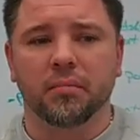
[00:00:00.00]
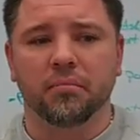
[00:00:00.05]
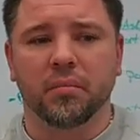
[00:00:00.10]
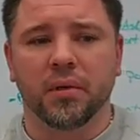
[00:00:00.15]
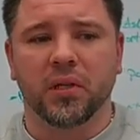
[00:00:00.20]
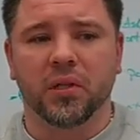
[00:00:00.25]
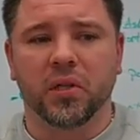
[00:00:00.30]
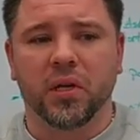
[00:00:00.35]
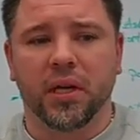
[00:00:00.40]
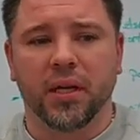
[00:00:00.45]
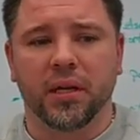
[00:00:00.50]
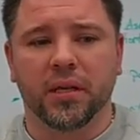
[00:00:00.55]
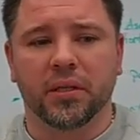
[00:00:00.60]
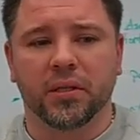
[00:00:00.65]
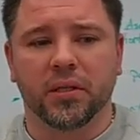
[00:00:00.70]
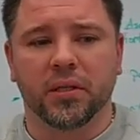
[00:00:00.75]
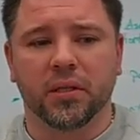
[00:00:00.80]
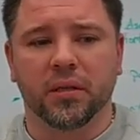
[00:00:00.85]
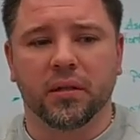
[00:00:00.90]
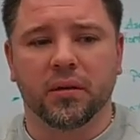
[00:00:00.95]

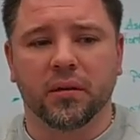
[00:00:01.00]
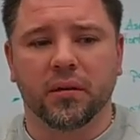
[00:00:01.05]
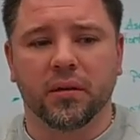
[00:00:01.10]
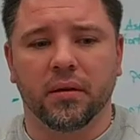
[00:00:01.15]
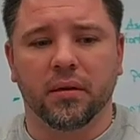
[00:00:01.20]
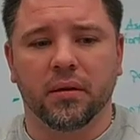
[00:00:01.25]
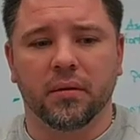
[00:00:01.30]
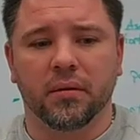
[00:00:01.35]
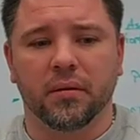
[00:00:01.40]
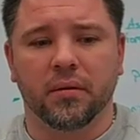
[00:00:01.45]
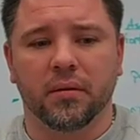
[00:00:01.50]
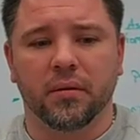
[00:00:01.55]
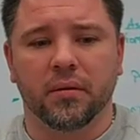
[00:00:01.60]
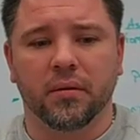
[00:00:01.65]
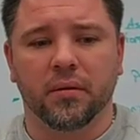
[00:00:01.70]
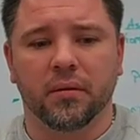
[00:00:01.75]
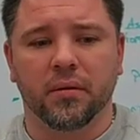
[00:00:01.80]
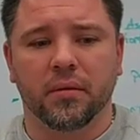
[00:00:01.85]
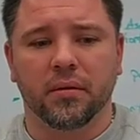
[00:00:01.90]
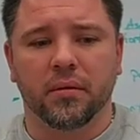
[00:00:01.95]
besides
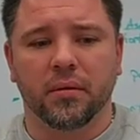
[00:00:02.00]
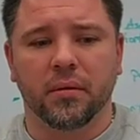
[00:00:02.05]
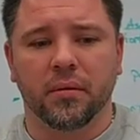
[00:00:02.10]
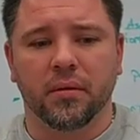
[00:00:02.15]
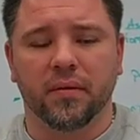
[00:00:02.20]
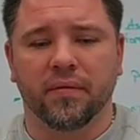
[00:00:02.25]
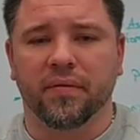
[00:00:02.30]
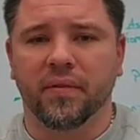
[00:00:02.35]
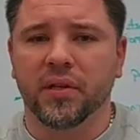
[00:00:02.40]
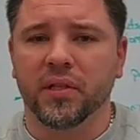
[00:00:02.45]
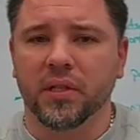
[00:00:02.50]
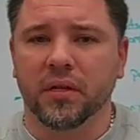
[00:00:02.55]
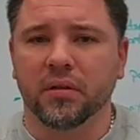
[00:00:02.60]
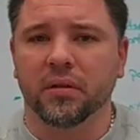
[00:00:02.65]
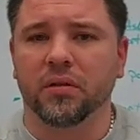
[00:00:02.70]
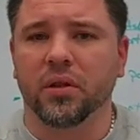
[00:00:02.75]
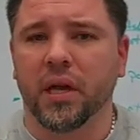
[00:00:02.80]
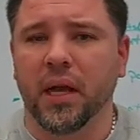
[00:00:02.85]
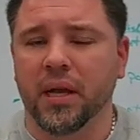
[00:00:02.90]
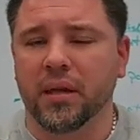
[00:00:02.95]
the
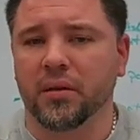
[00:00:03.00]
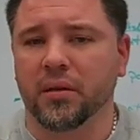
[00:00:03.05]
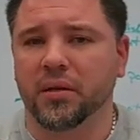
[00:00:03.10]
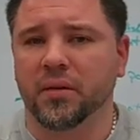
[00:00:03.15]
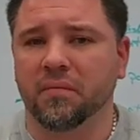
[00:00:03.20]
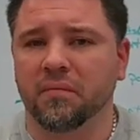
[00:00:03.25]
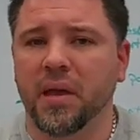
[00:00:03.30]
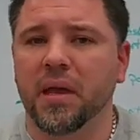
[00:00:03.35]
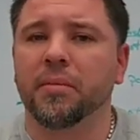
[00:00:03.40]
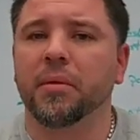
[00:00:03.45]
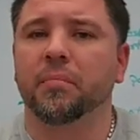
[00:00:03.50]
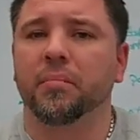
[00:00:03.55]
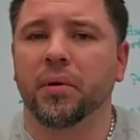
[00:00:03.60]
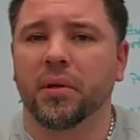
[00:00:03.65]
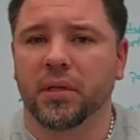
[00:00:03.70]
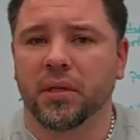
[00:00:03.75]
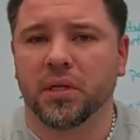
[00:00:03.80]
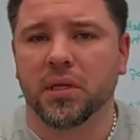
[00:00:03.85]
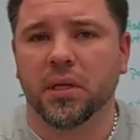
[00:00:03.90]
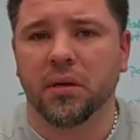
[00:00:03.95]
physical changes of maybe
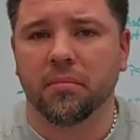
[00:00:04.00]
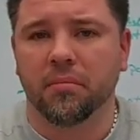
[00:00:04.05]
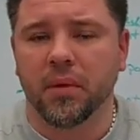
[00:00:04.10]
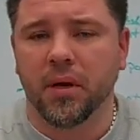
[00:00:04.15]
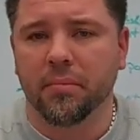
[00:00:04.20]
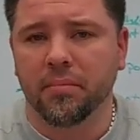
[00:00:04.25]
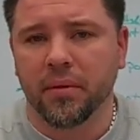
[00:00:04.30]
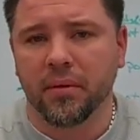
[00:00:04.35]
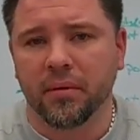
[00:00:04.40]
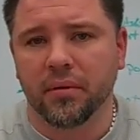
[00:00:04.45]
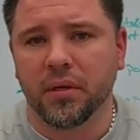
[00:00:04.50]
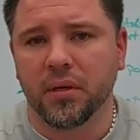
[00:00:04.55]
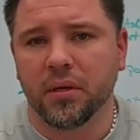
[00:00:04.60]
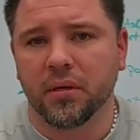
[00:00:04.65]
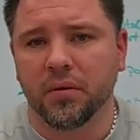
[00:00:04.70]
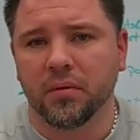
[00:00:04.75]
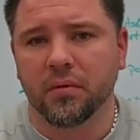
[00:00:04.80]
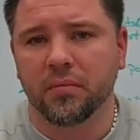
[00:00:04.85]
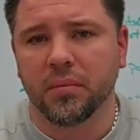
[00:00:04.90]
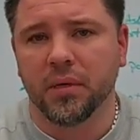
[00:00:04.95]
putting something up in their
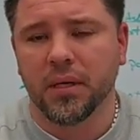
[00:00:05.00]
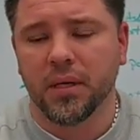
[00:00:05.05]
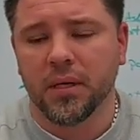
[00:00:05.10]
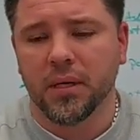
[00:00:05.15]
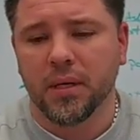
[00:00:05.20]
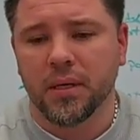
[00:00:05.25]
cube,